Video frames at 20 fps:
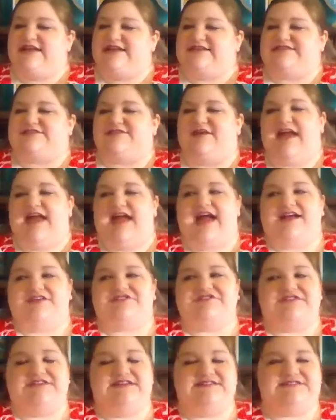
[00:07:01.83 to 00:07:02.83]
So I
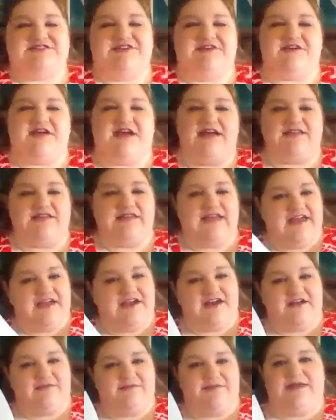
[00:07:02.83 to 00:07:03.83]
actually took a
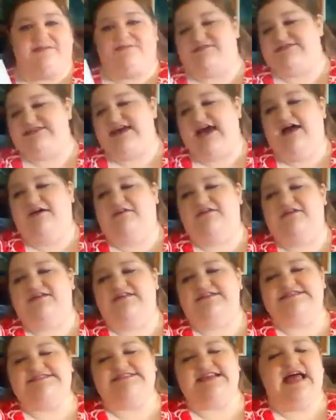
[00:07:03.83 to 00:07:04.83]
layer of paper
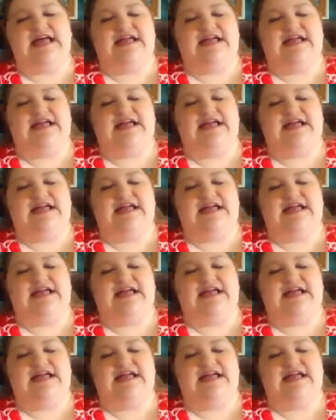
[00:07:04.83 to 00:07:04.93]
towels,